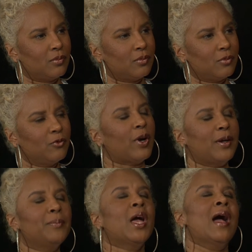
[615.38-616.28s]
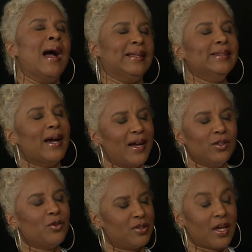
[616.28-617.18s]
Right. Yeah, I know
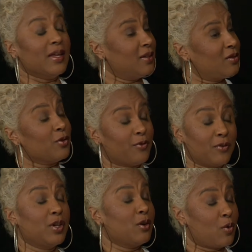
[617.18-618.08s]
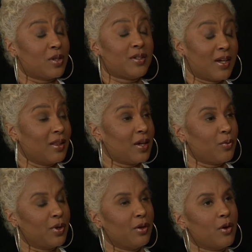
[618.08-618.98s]
exactly. And this is a very good question. I like where
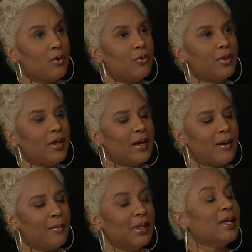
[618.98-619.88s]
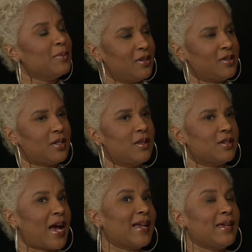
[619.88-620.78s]
you're going with it. Let me just say this.
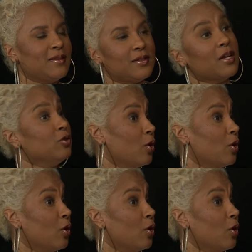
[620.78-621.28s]
I can't say no